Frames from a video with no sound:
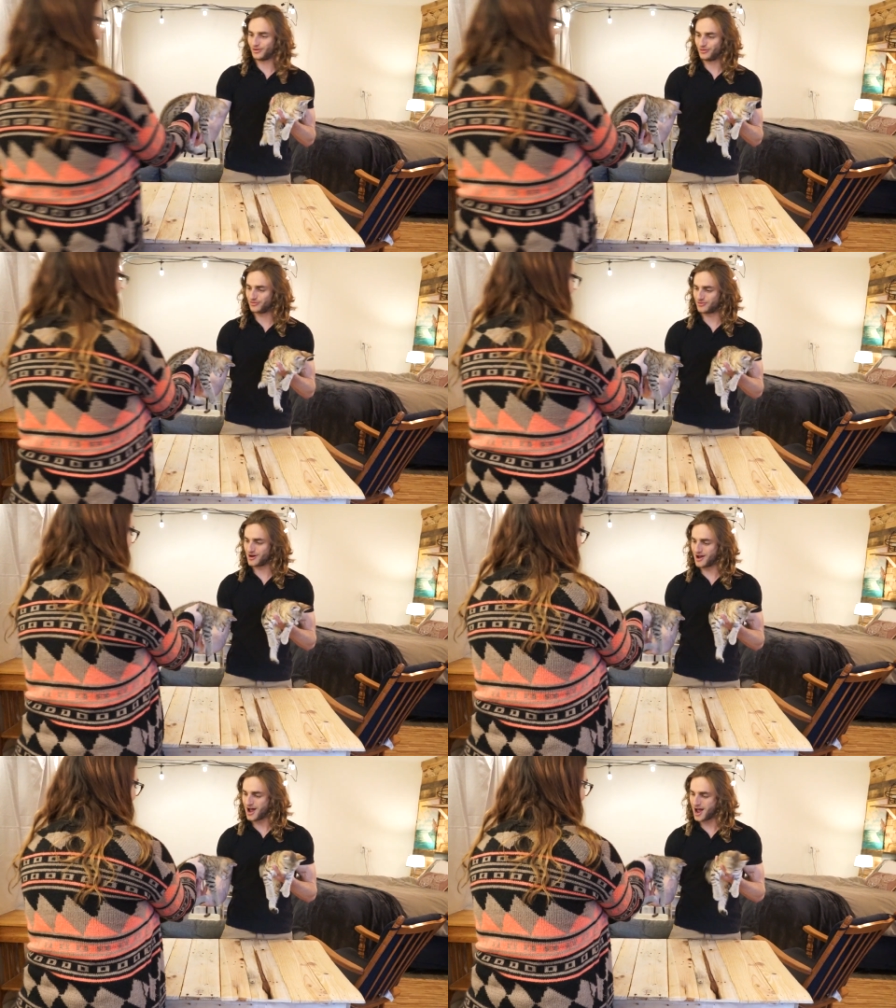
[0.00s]

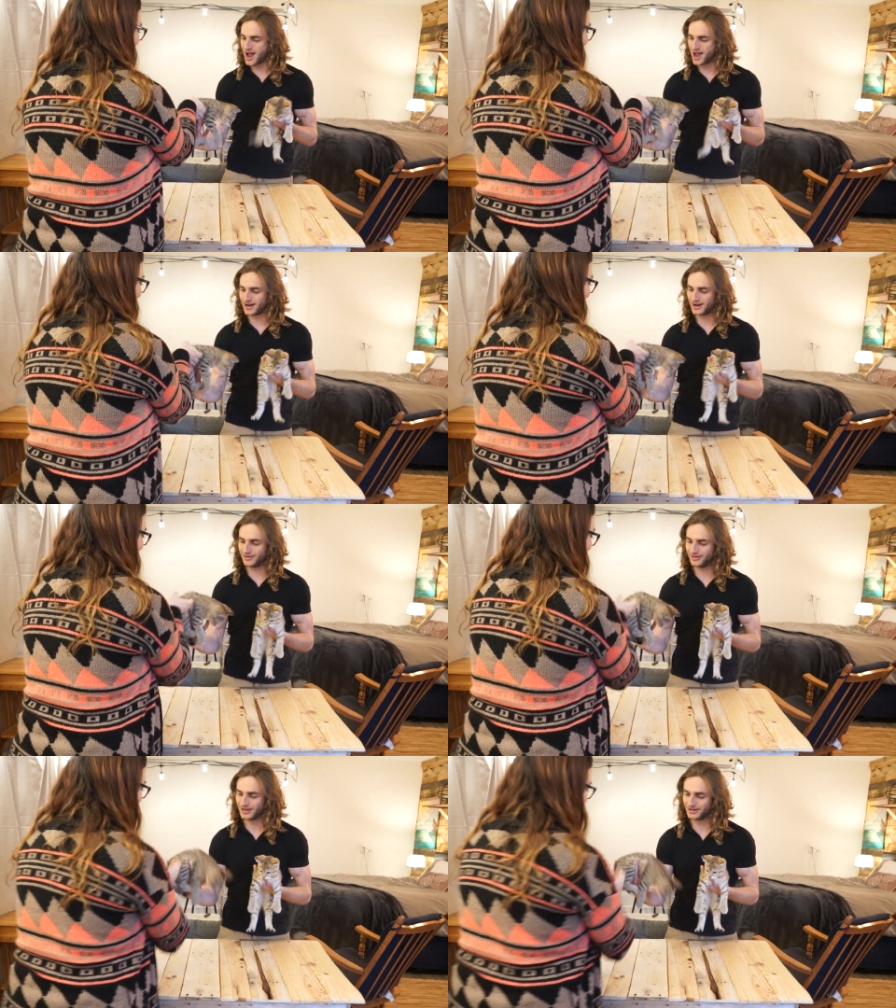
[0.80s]
Alright,
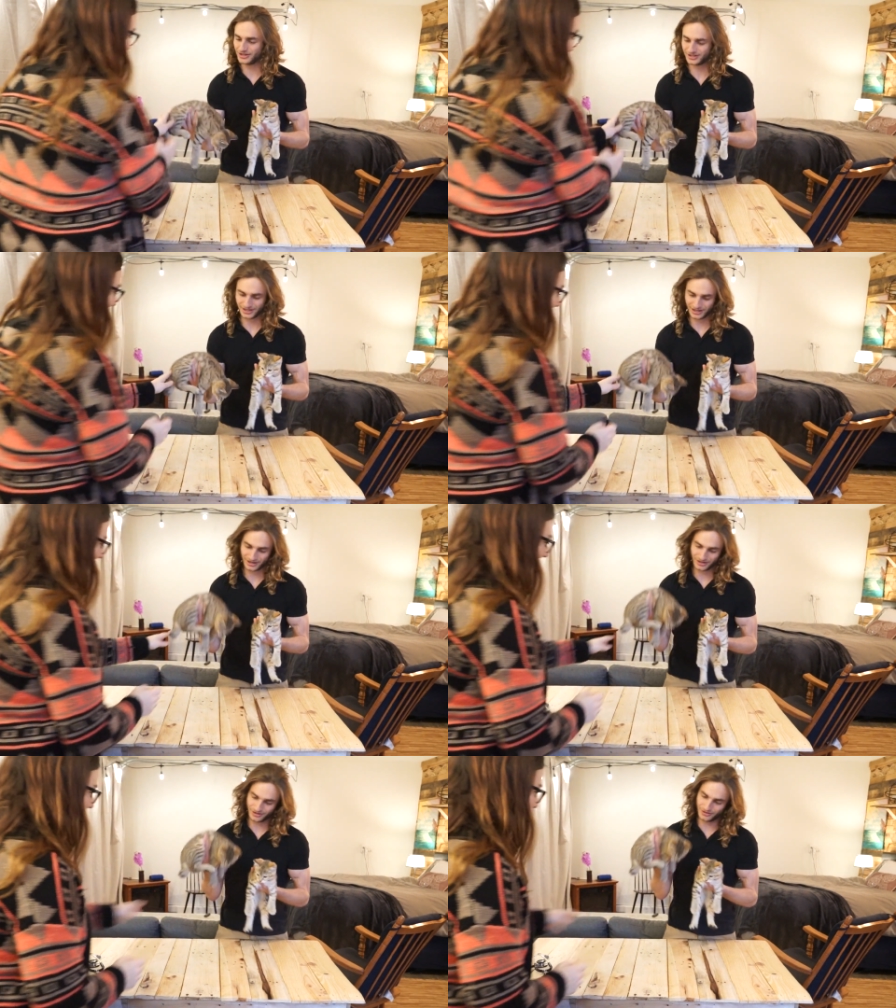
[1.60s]
aren't they just the
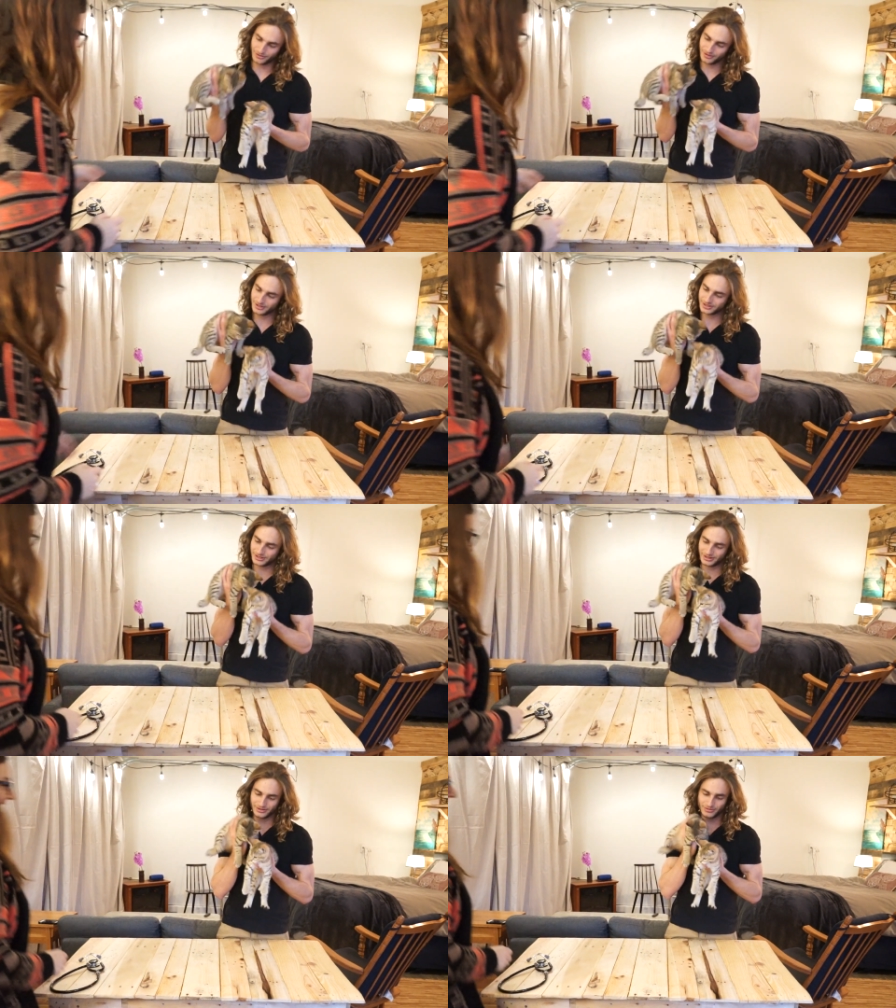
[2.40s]

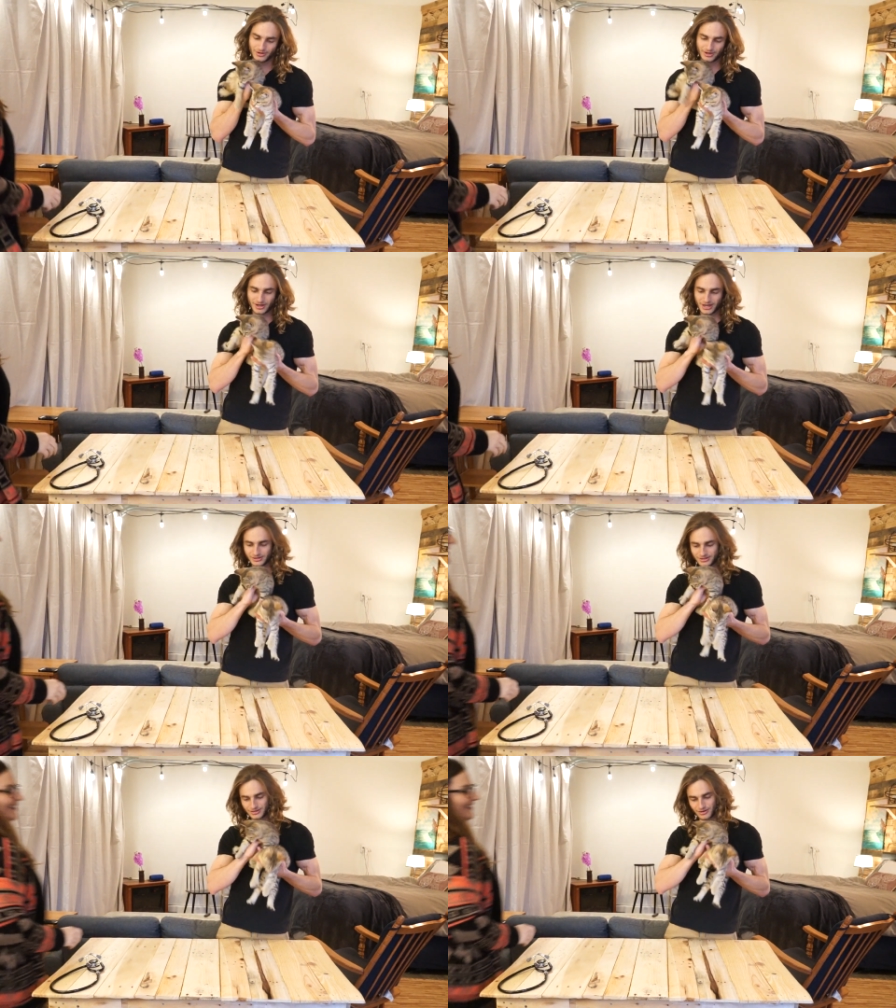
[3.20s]
cutest little
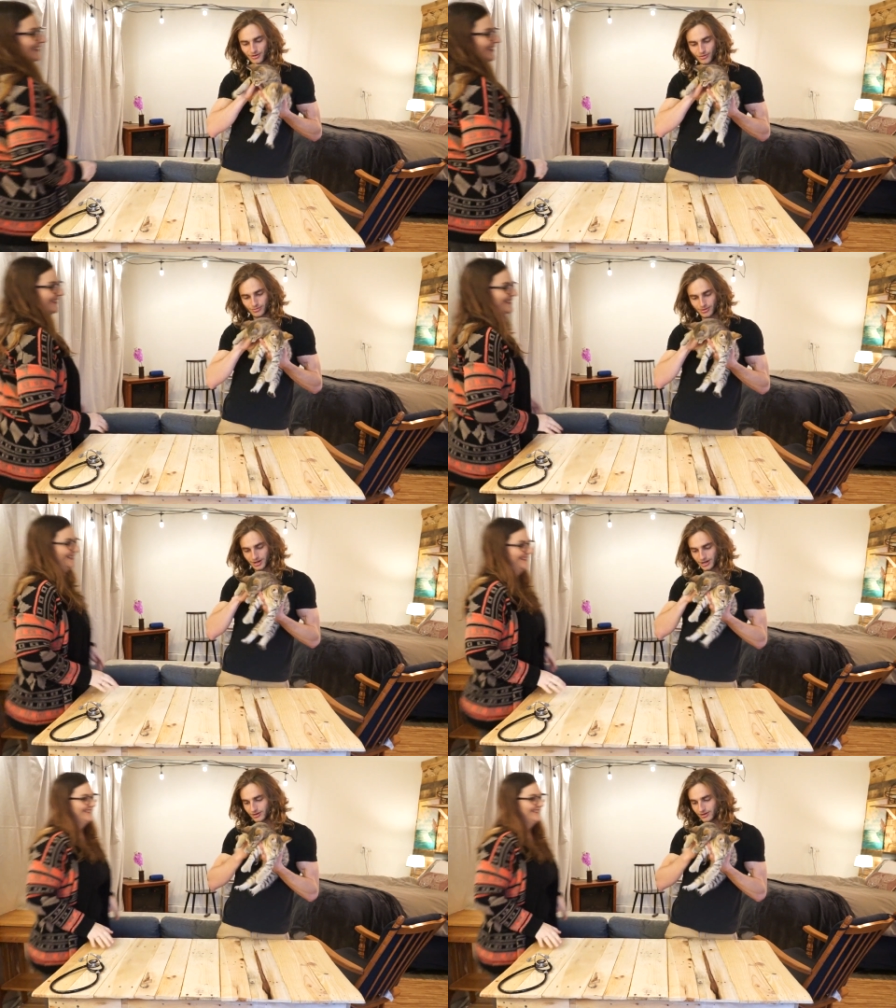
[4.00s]
guys? Oh my